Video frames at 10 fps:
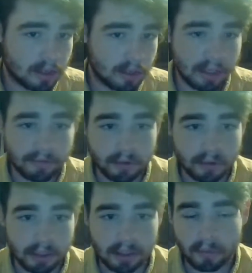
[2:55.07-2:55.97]

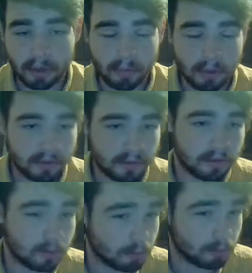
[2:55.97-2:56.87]
differently than what it was
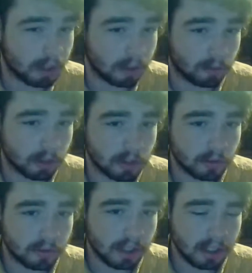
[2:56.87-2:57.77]
from the original
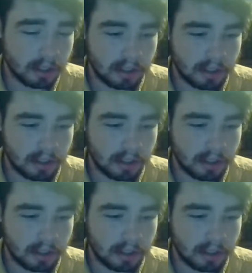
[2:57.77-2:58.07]
state,